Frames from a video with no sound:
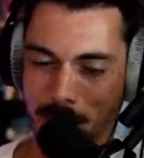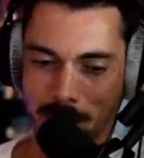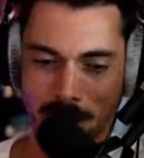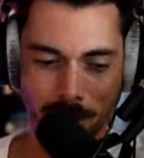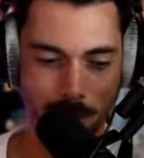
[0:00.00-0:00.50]

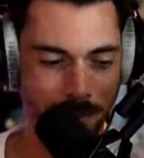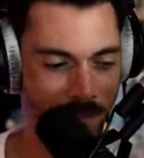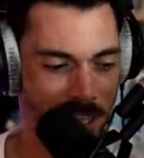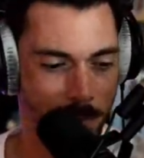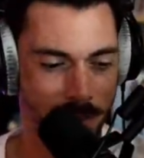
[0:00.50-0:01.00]
If you are
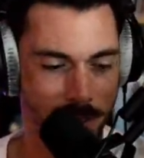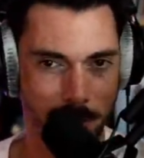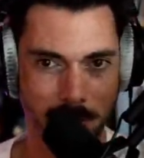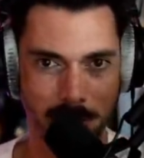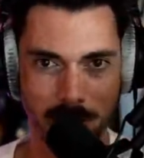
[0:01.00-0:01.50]
Facebook,
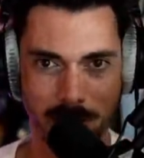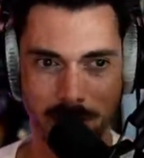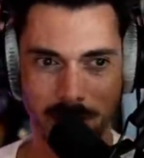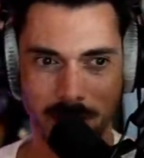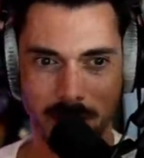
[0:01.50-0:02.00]
you are
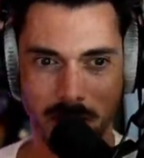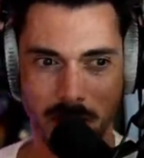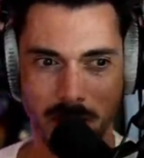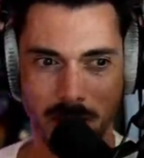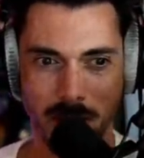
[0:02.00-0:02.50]

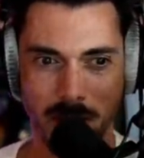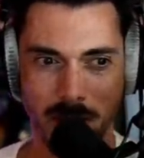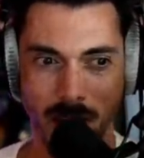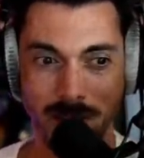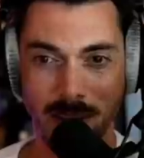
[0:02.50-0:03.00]

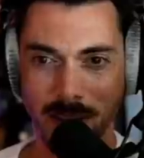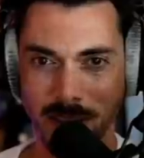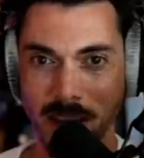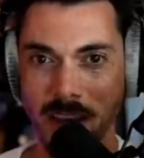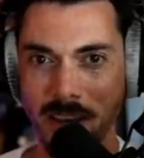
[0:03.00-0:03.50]
under the
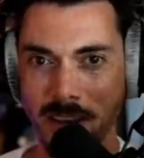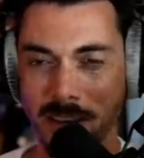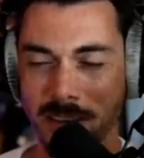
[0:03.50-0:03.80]
gun